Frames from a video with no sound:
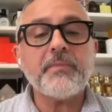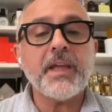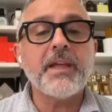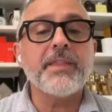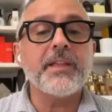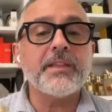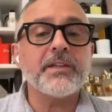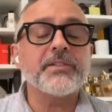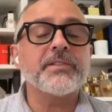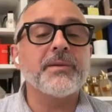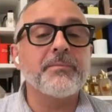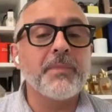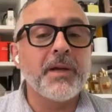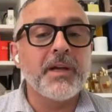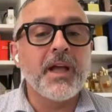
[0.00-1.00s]
And then there's
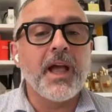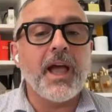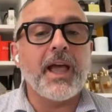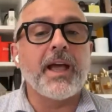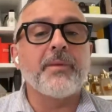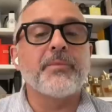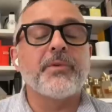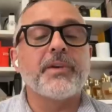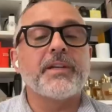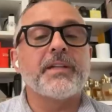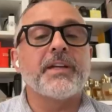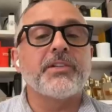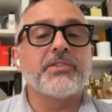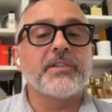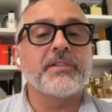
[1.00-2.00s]
some ambery
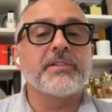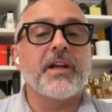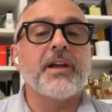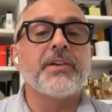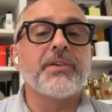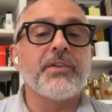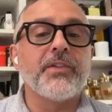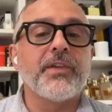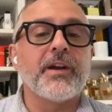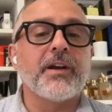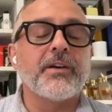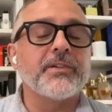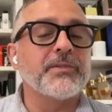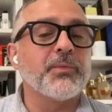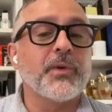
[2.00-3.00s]
touches under
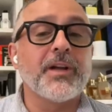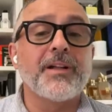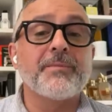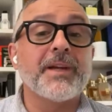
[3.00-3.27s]
there as well.